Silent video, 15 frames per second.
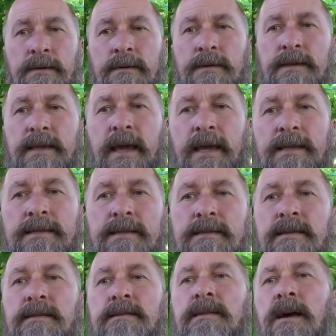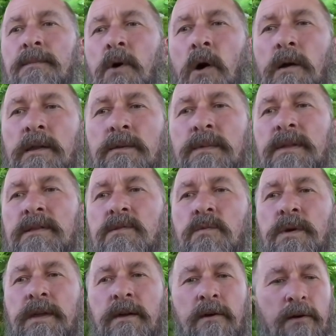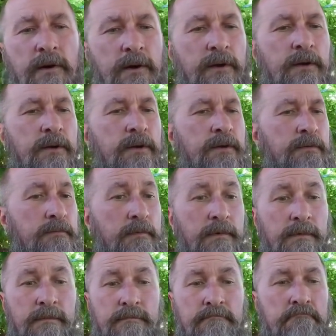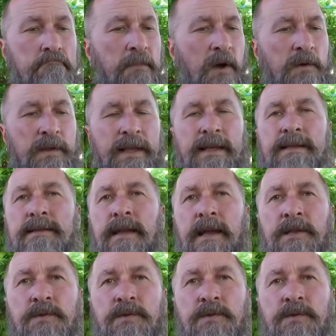cases, in some arguments, we are only at stage